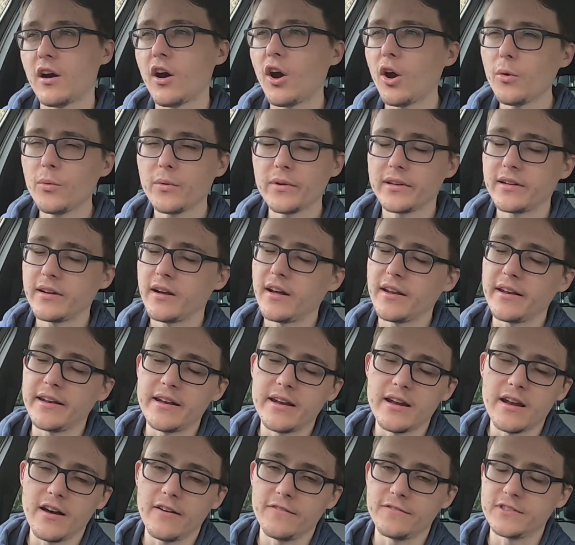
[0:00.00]
I'd
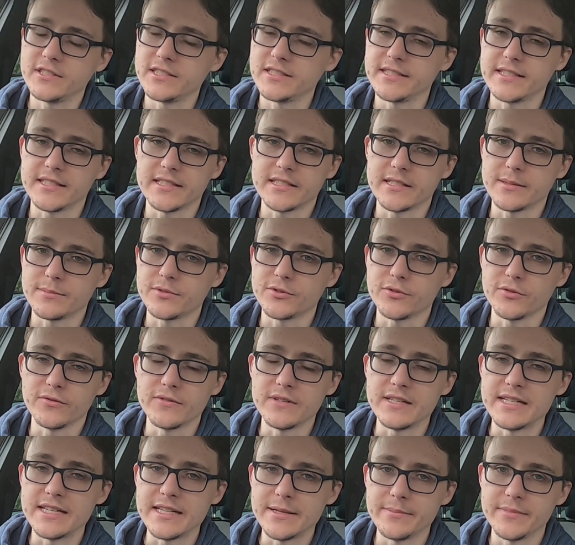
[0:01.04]
love to see some sort of
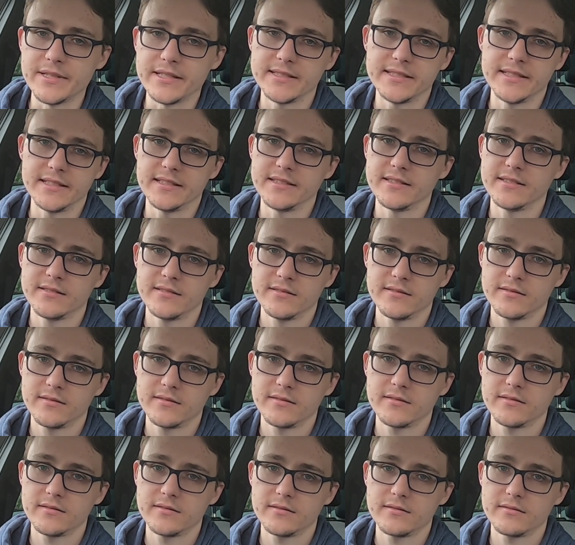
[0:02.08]
limited
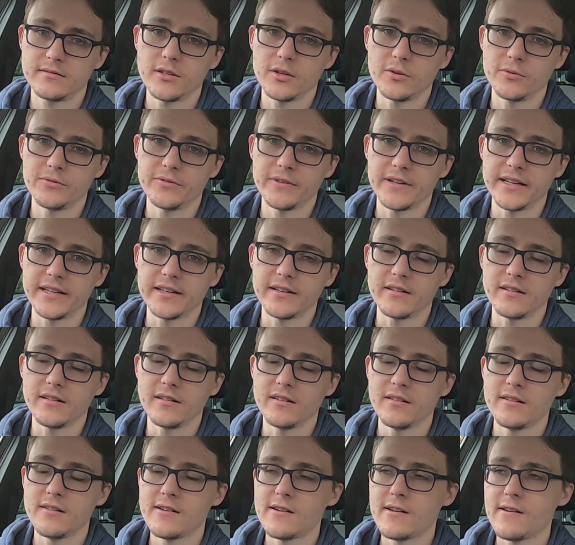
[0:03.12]
Golf
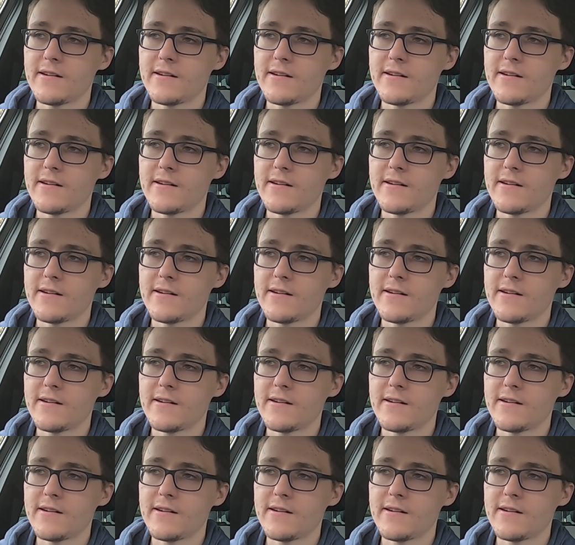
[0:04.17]
8R,